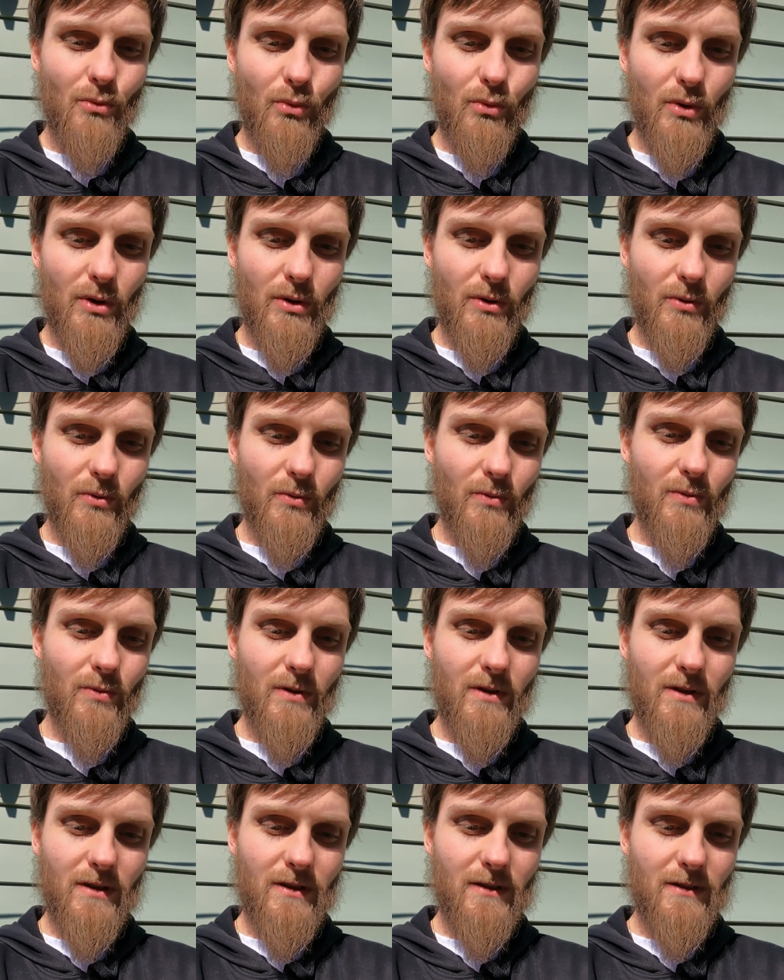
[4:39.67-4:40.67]
will
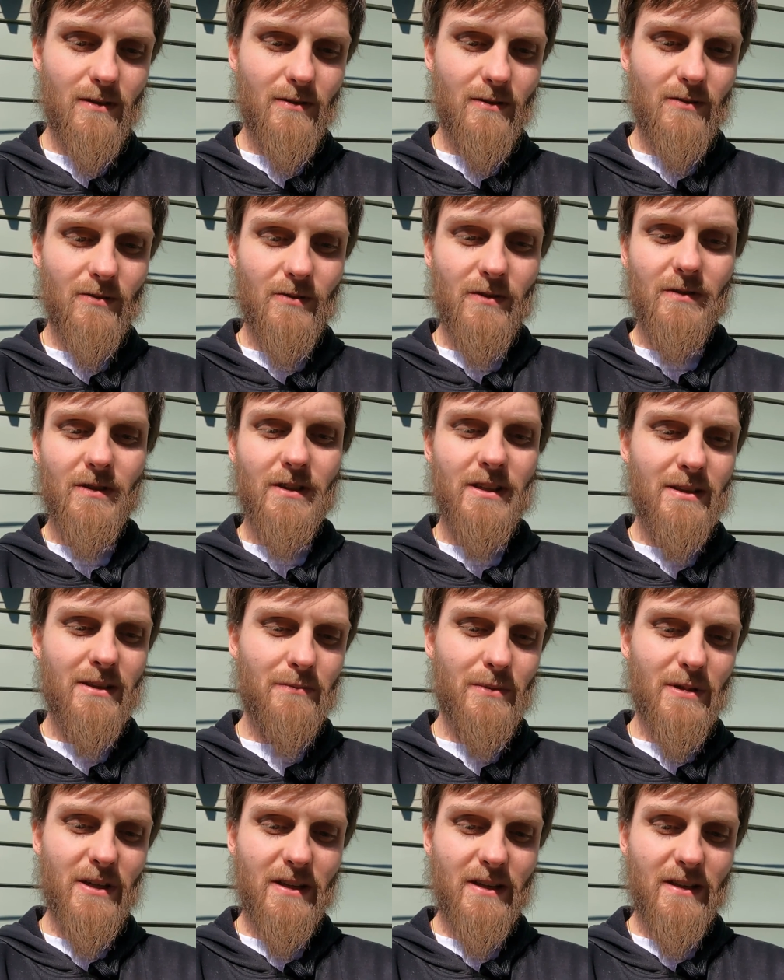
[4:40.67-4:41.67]

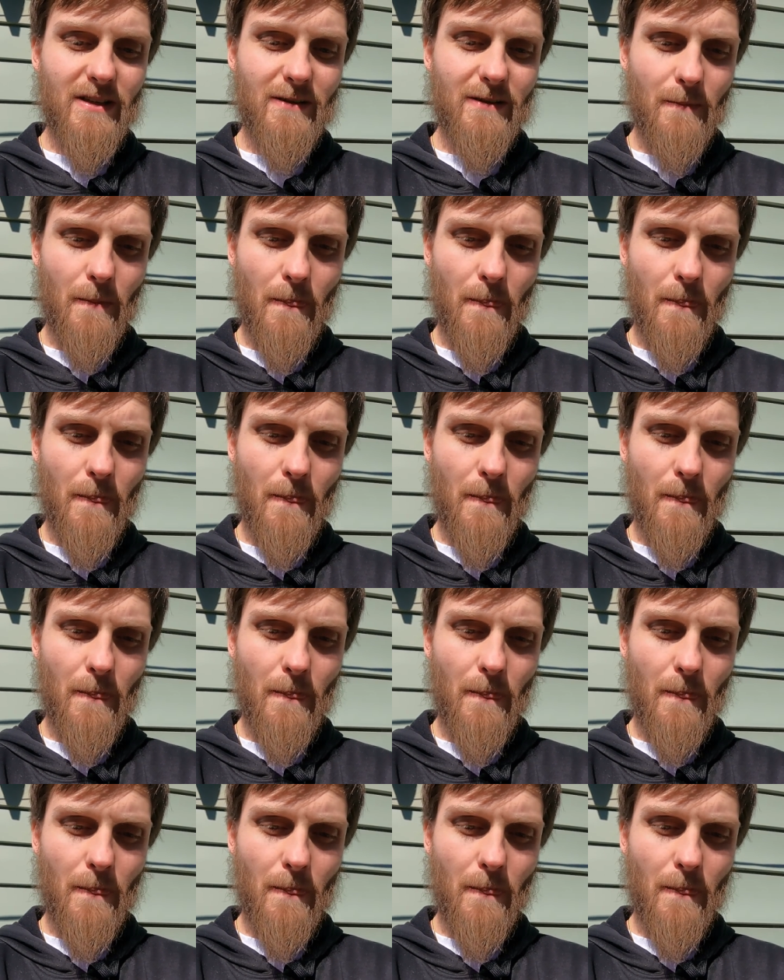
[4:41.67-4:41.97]
lead me,